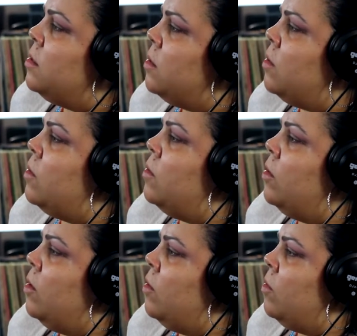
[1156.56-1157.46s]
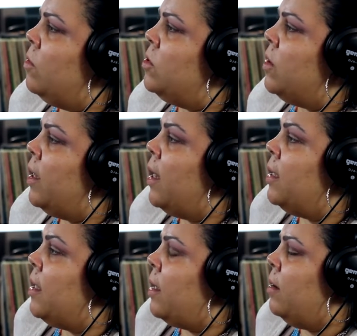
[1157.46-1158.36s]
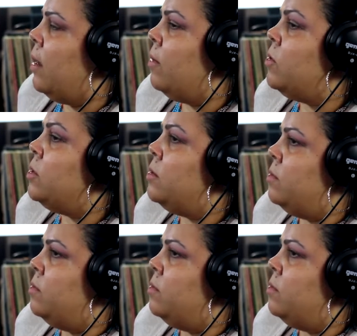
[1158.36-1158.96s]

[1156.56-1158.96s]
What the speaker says: So, so I had that. I was